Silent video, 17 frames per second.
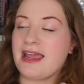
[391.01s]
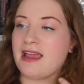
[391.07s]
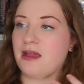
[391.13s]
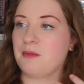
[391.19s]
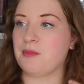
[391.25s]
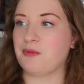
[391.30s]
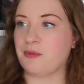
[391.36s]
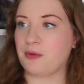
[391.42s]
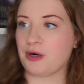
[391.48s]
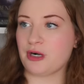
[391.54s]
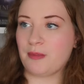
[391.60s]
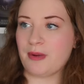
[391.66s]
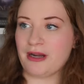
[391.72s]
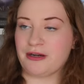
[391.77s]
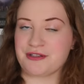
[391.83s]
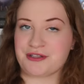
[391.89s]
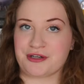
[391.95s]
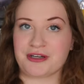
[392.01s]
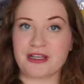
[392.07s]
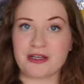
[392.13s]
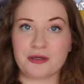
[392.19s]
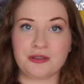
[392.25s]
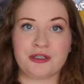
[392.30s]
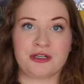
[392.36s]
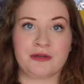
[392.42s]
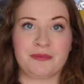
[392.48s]
and before her parents are
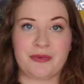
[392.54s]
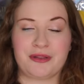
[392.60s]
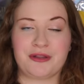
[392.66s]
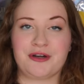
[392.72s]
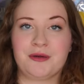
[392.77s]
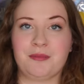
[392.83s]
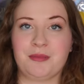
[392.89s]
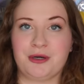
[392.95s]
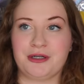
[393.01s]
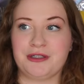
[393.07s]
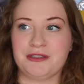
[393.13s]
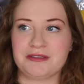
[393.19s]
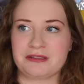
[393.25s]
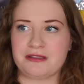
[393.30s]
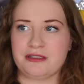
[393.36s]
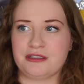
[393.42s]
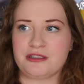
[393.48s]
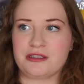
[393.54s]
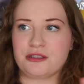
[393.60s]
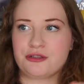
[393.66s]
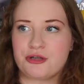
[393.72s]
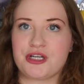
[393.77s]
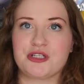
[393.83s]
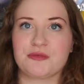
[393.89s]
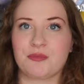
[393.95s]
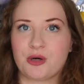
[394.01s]
killed, her mother burns this
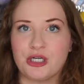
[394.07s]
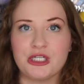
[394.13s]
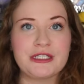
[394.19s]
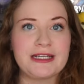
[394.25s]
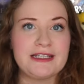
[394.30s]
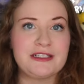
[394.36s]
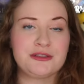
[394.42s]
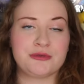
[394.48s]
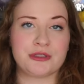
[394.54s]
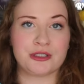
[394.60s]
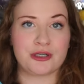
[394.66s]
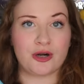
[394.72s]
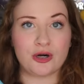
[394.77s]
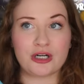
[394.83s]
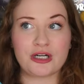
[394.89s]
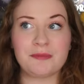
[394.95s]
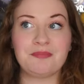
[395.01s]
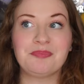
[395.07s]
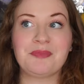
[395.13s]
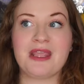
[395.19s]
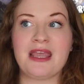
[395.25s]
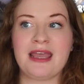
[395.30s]
strange mark into her arm,